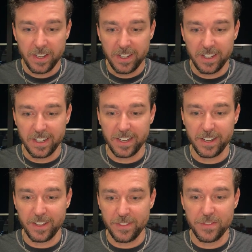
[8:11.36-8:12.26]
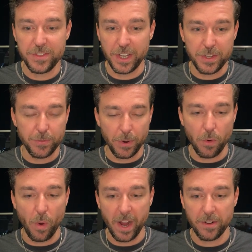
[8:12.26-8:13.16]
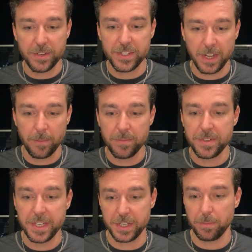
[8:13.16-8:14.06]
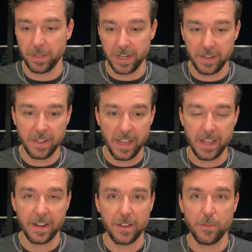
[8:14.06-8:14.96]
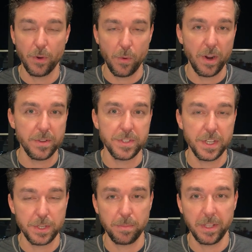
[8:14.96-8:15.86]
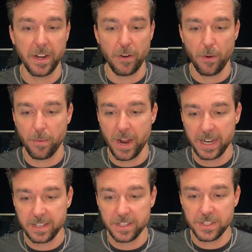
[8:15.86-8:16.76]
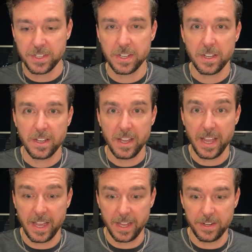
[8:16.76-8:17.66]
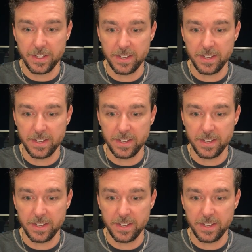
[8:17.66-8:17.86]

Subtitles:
does require some discipline, and it requires discipline in our practice, and